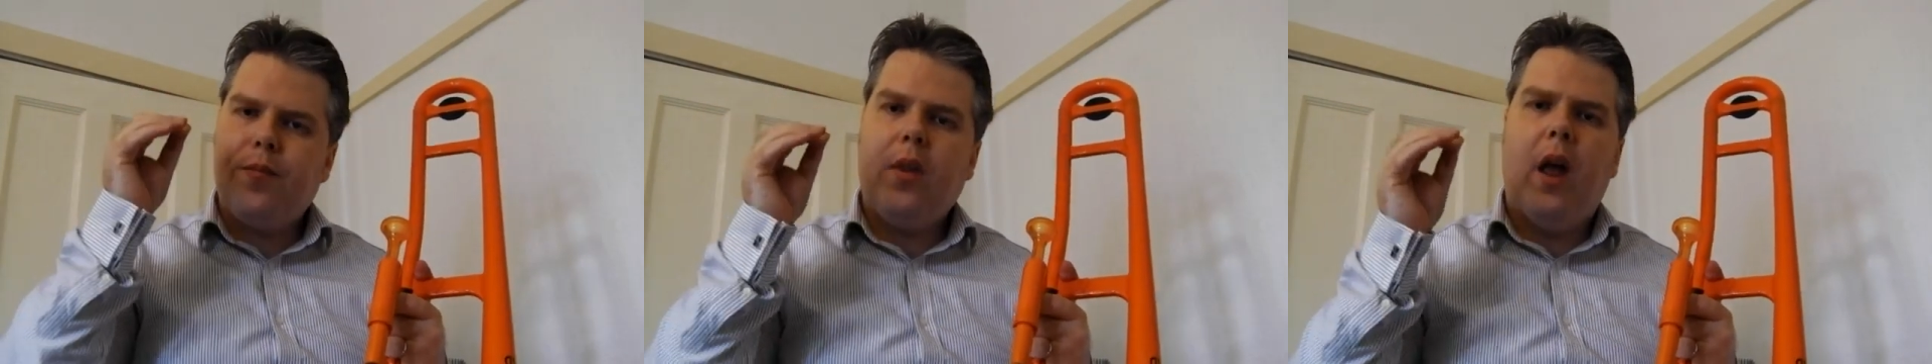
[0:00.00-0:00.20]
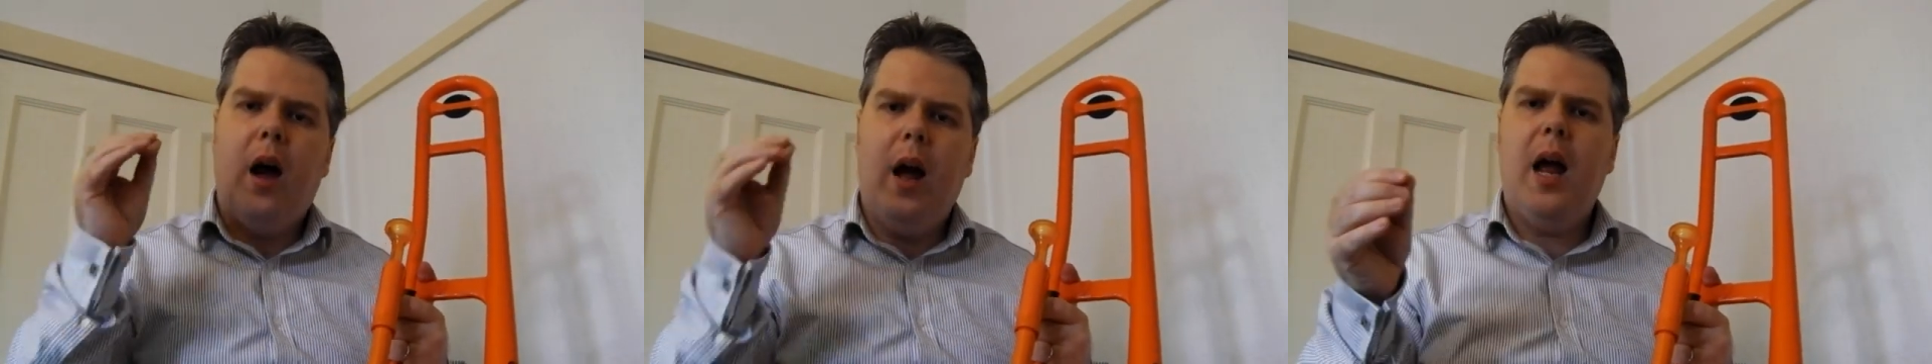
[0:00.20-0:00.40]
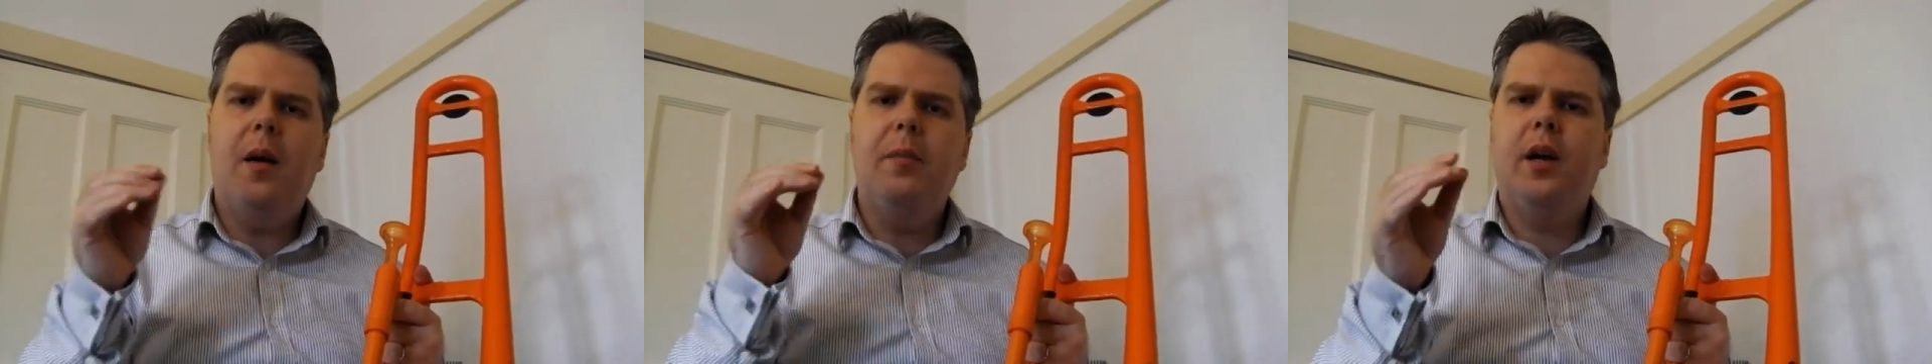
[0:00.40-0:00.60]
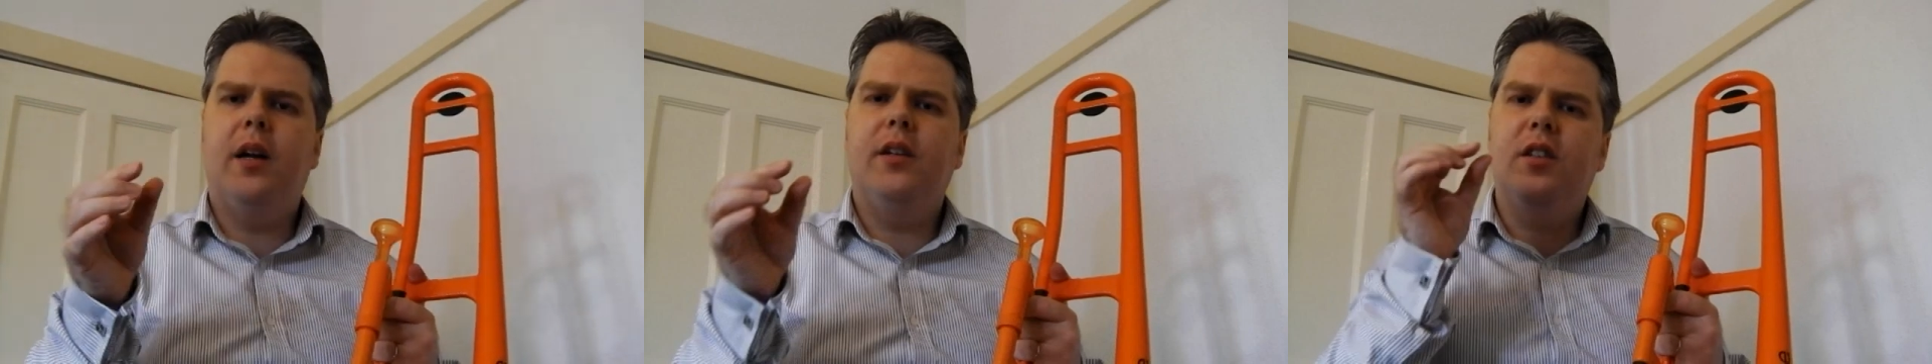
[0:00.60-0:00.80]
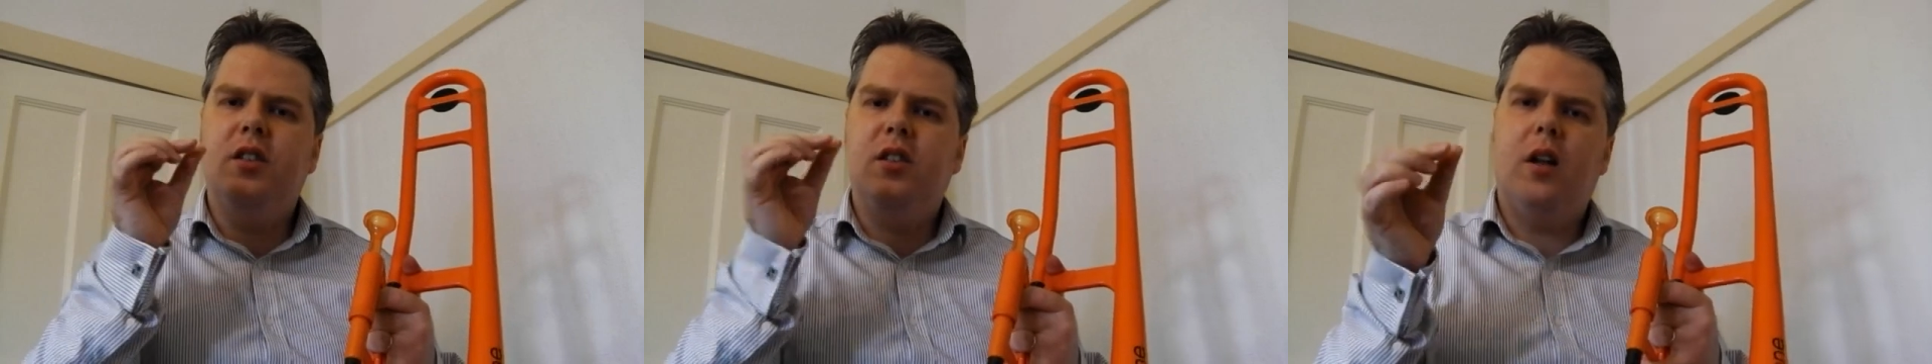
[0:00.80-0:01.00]
I am going
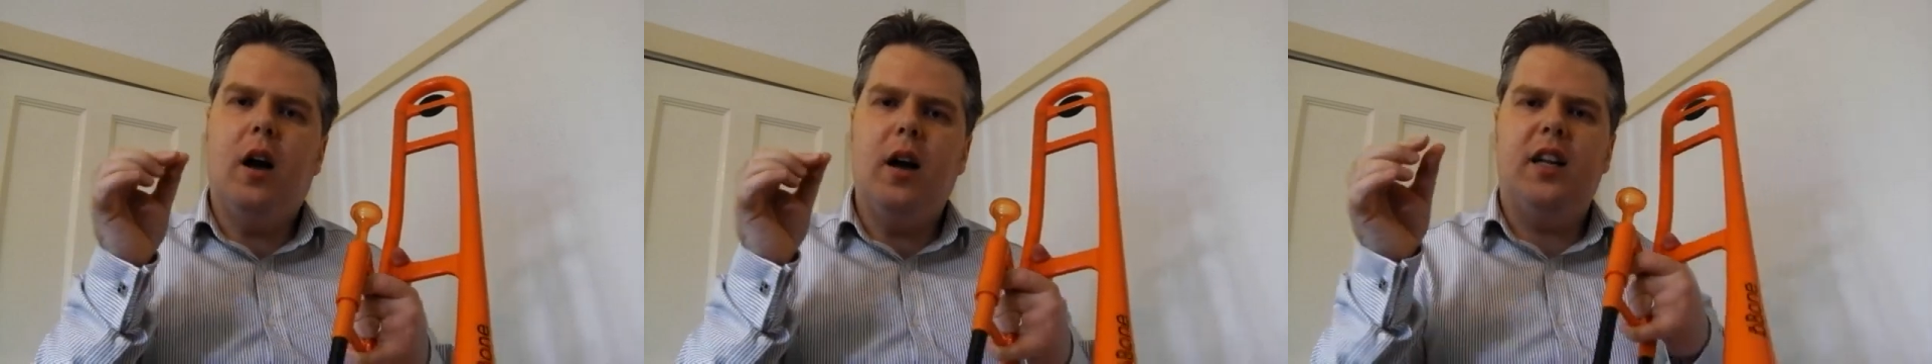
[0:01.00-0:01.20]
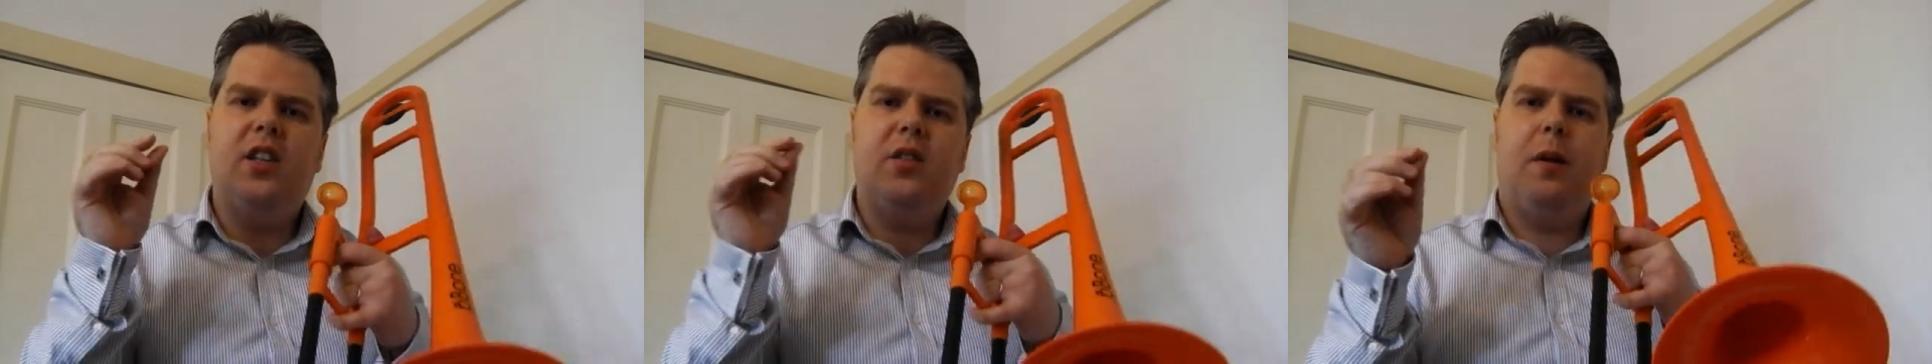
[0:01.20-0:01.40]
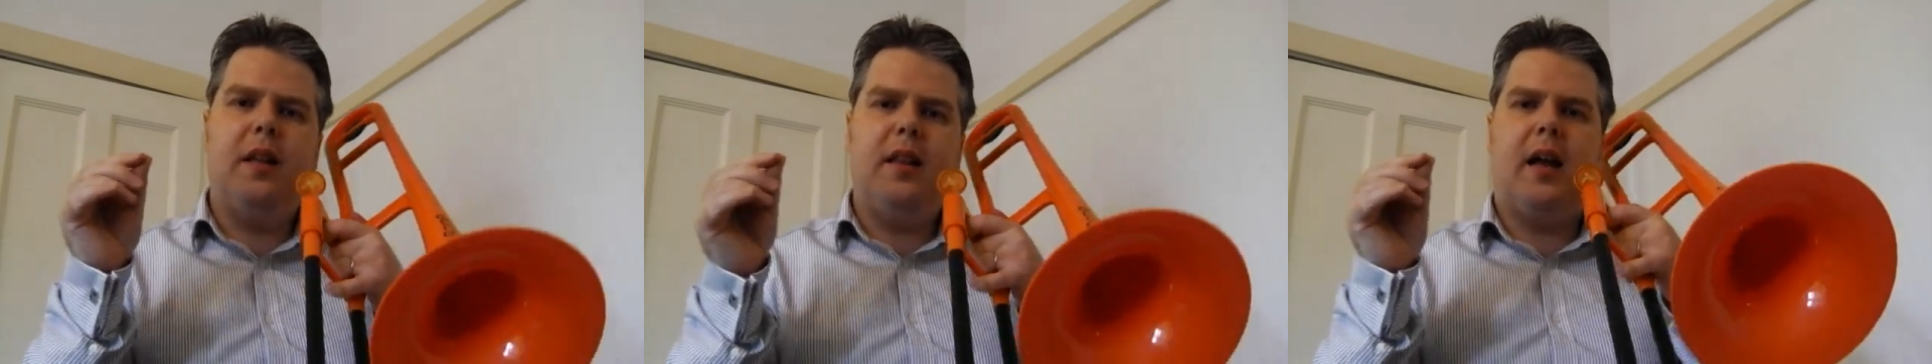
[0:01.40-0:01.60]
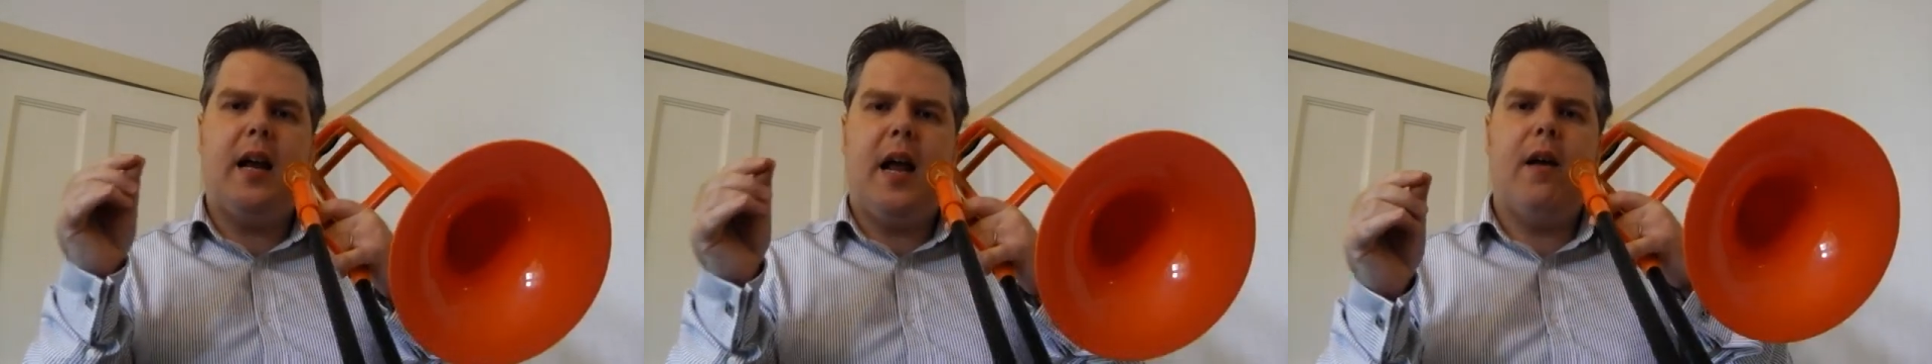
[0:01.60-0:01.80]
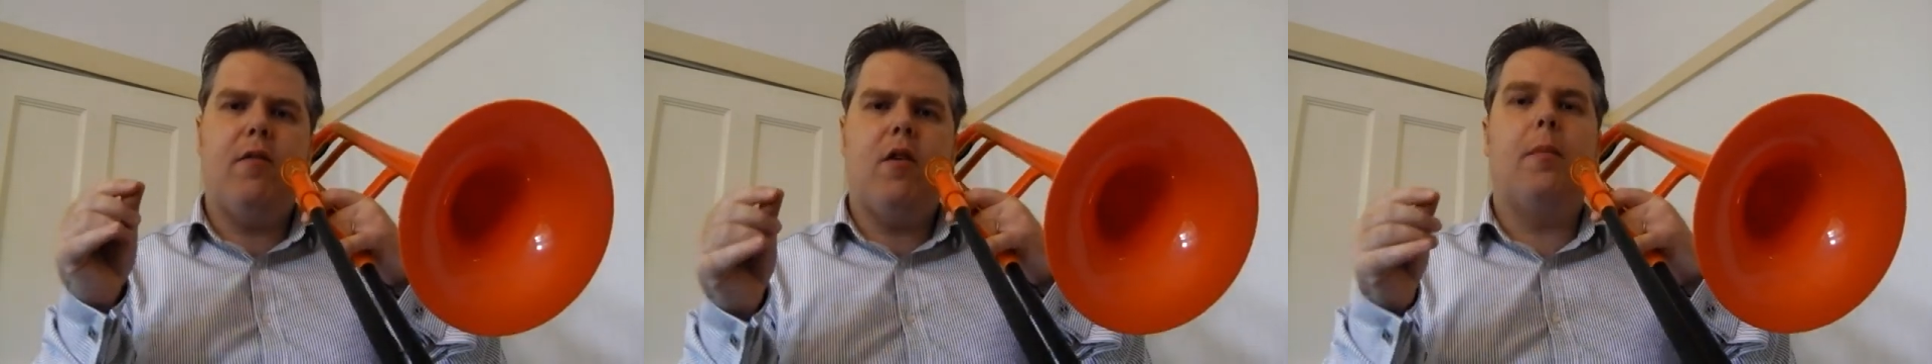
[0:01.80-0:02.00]
to slightly split that
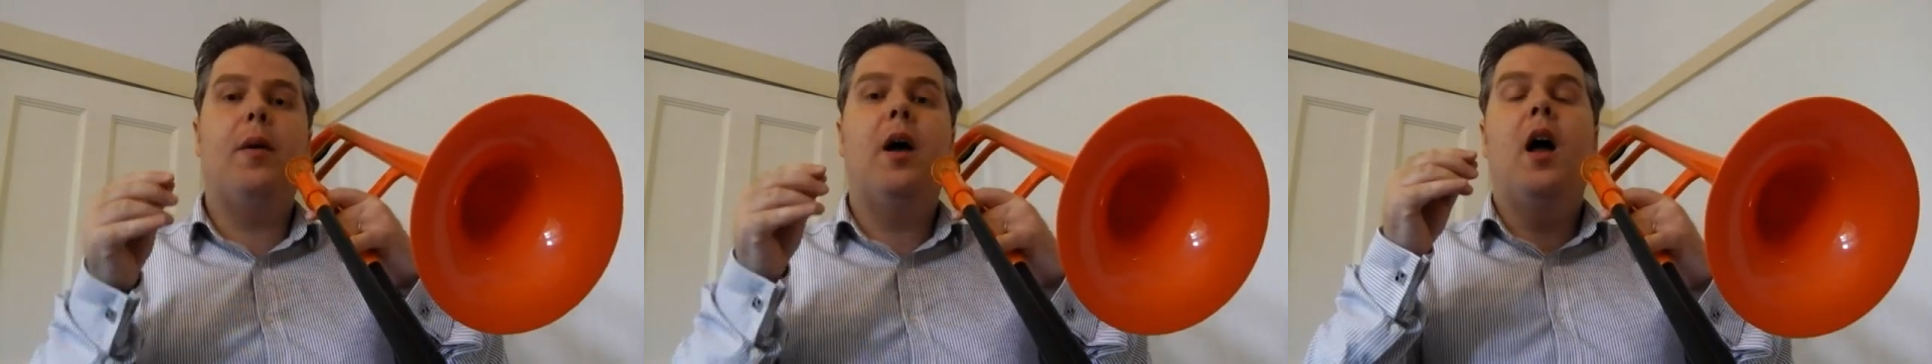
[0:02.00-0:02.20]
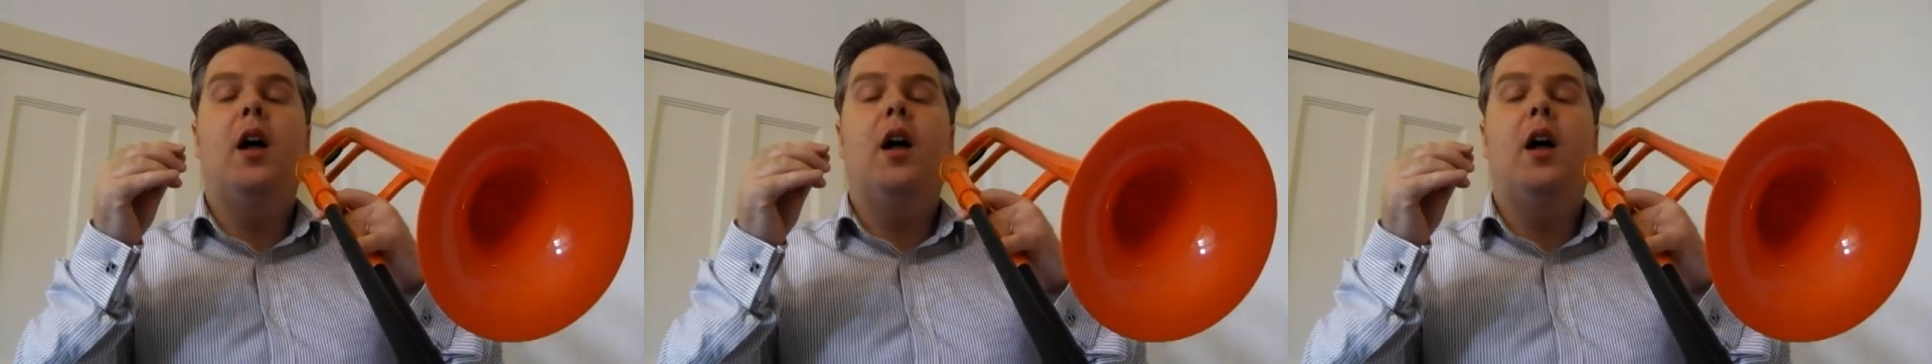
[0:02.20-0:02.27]
air up